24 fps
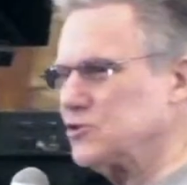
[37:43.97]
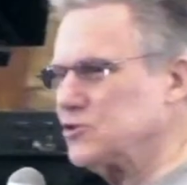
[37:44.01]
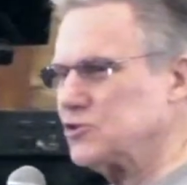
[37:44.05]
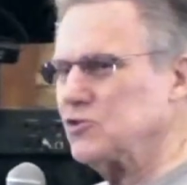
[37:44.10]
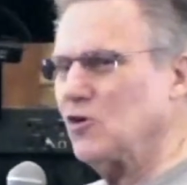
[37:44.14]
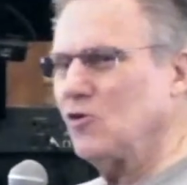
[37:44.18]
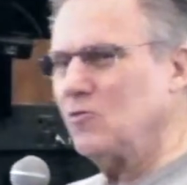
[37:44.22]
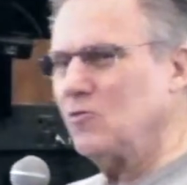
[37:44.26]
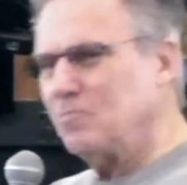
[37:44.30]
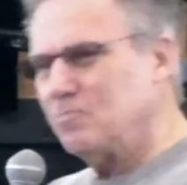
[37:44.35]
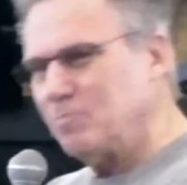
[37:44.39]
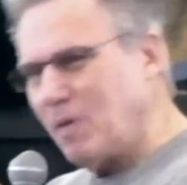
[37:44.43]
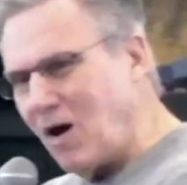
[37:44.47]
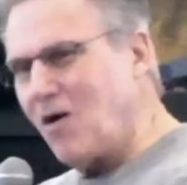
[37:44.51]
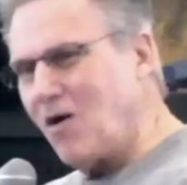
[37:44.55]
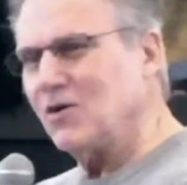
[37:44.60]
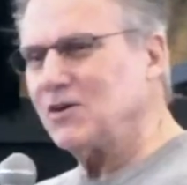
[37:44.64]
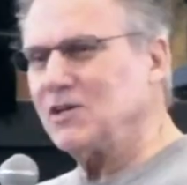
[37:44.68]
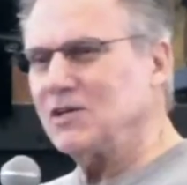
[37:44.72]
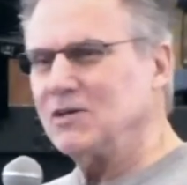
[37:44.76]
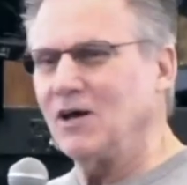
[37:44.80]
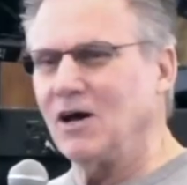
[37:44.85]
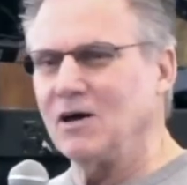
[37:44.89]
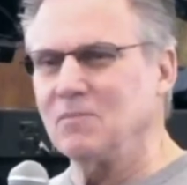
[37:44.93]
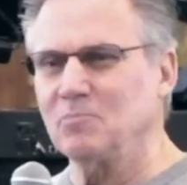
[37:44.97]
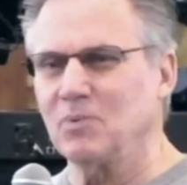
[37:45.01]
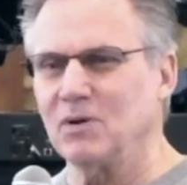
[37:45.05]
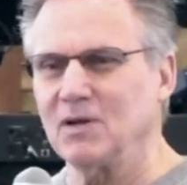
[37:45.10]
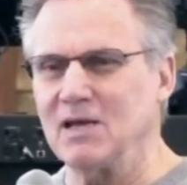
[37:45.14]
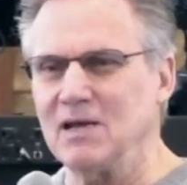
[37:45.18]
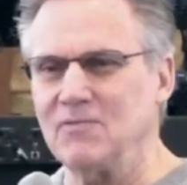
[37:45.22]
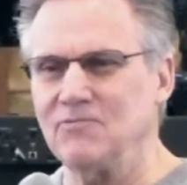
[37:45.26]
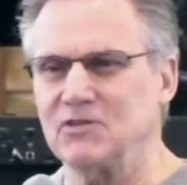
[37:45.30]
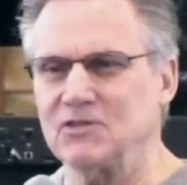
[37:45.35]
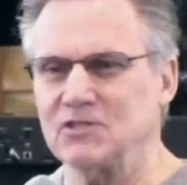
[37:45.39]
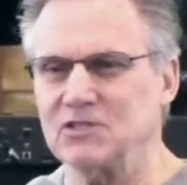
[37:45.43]
of you are so bogged in
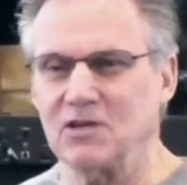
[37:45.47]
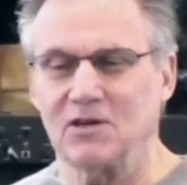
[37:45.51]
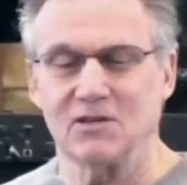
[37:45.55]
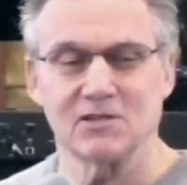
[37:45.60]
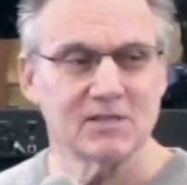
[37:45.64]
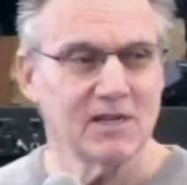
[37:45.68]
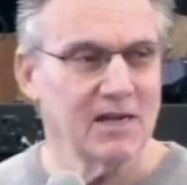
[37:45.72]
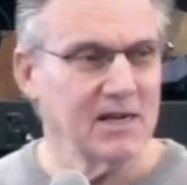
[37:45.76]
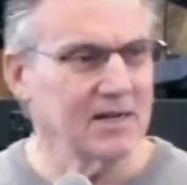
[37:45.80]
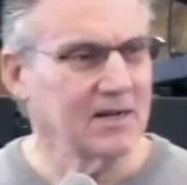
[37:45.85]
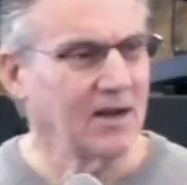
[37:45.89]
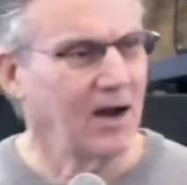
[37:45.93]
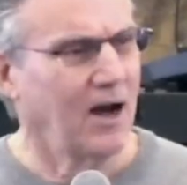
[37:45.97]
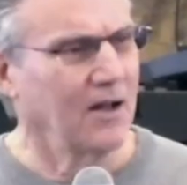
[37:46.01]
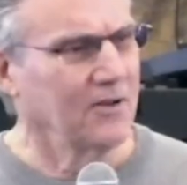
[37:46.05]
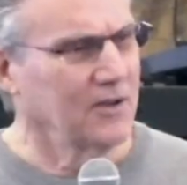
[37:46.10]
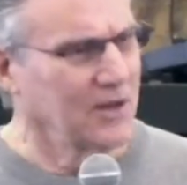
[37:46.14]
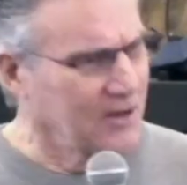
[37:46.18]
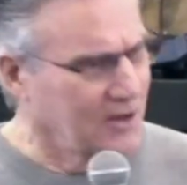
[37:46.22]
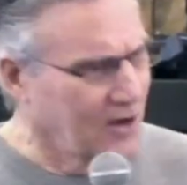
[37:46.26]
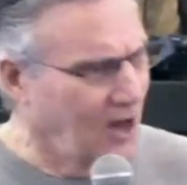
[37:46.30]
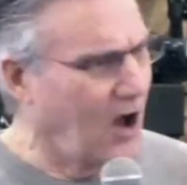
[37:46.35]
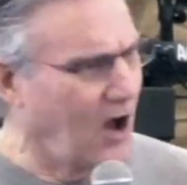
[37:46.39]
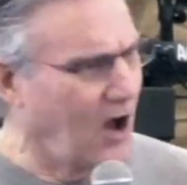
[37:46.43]
unbelief, it's going to take God to